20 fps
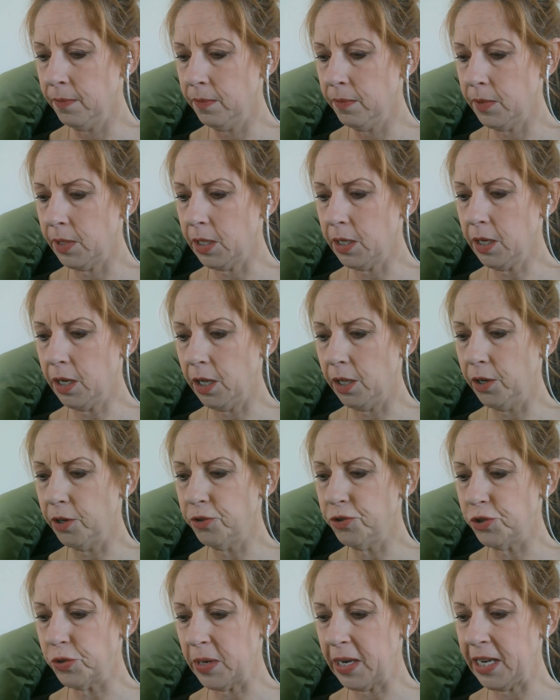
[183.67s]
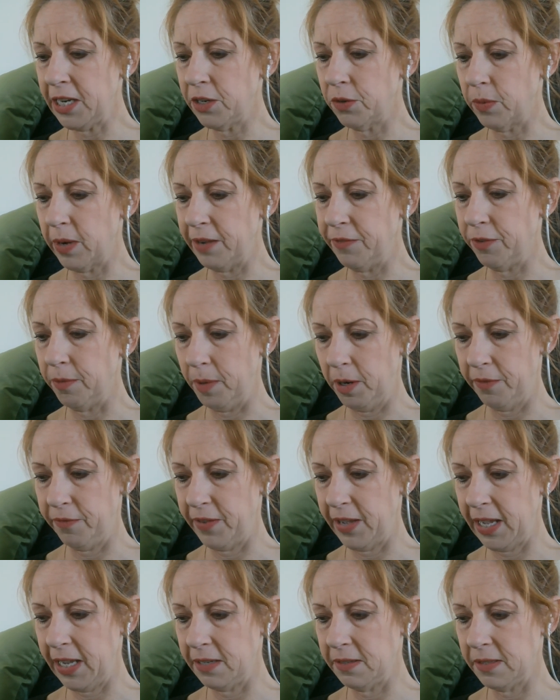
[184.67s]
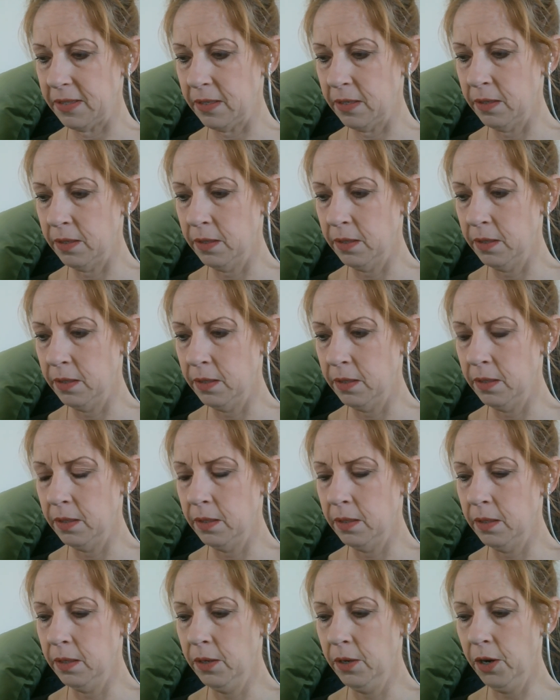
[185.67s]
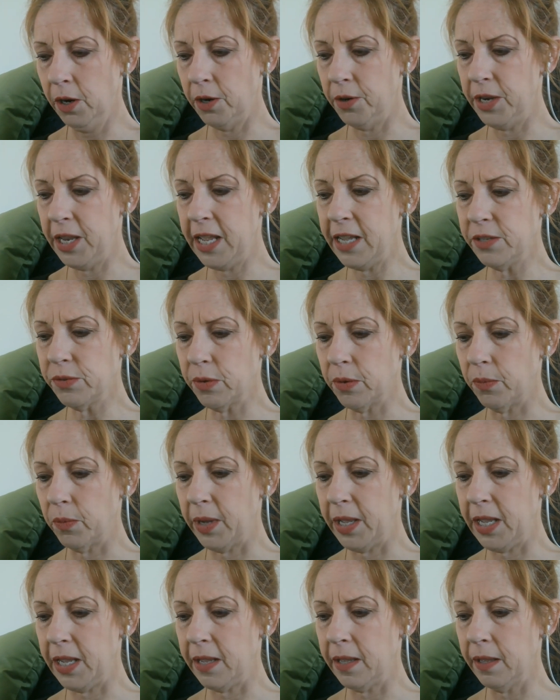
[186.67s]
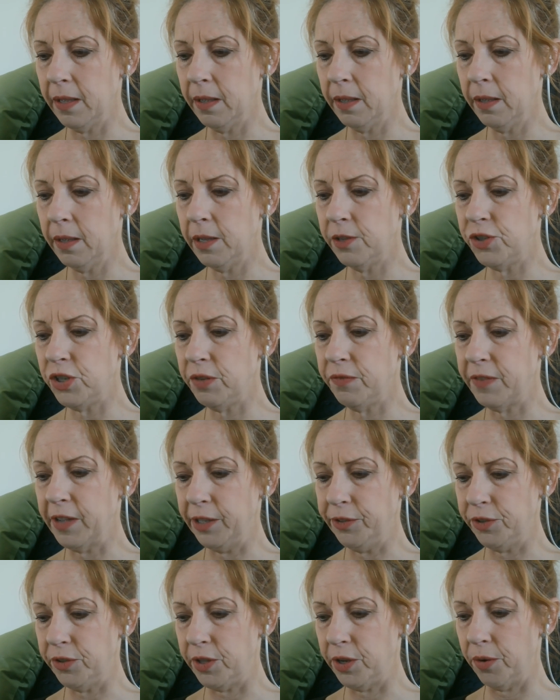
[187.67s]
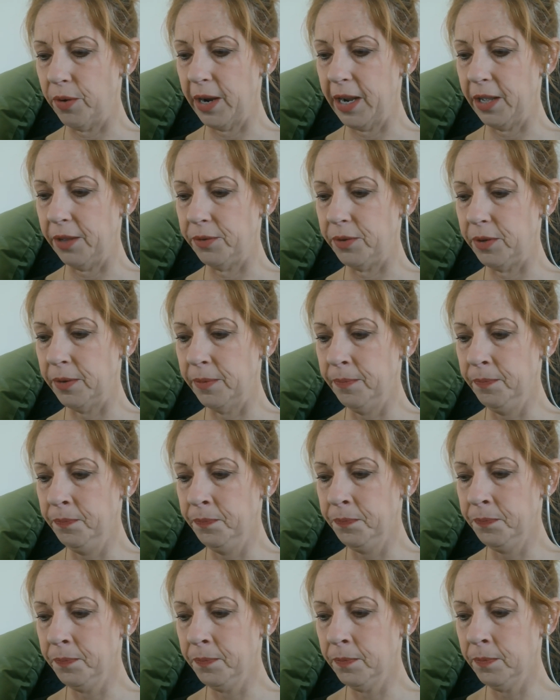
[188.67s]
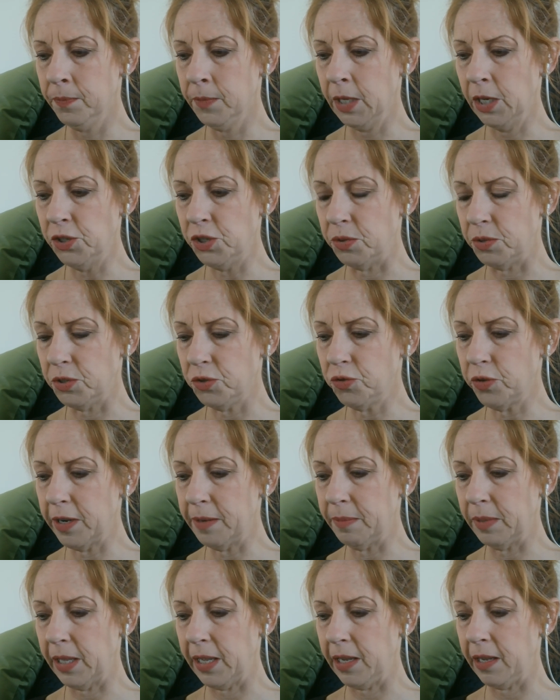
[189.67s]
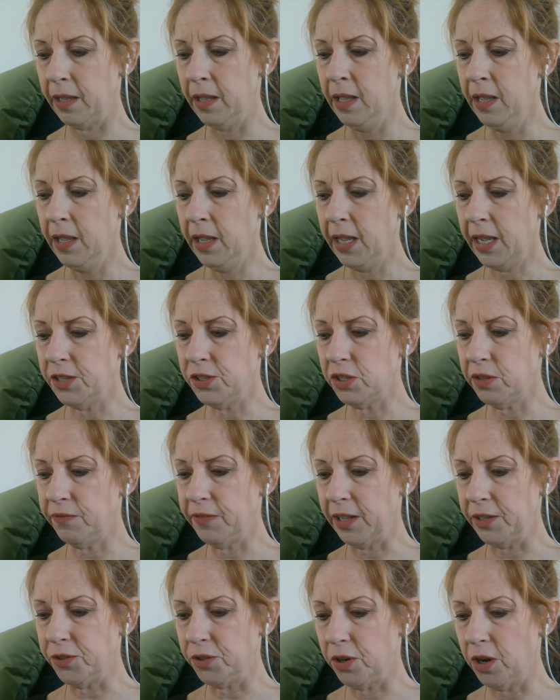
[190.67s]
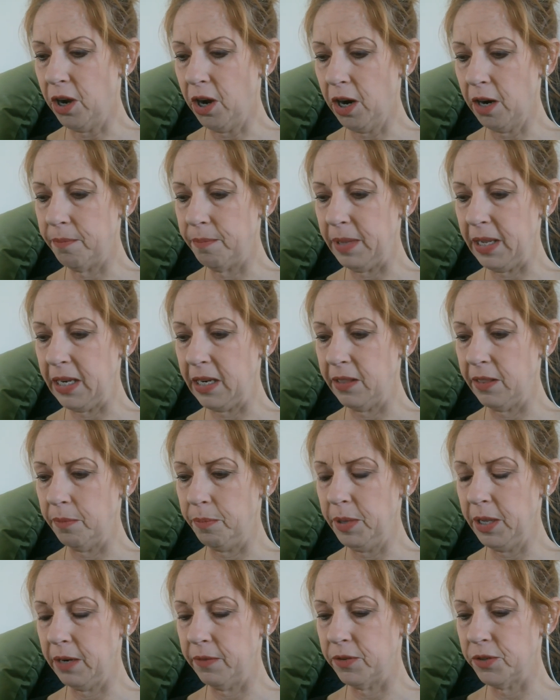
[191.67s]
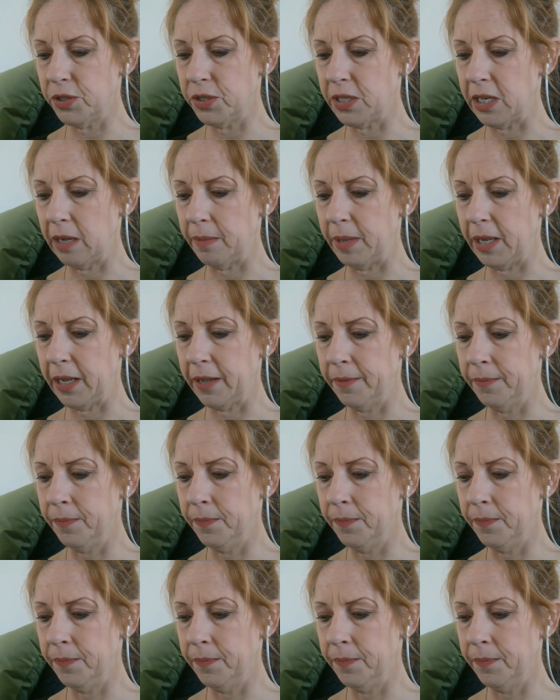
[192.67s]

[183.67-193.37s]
The color drained away from her face. Her knees went weak, and she fell to the ground. She was trembling, and she felt her heart beat in the pit of her stomach.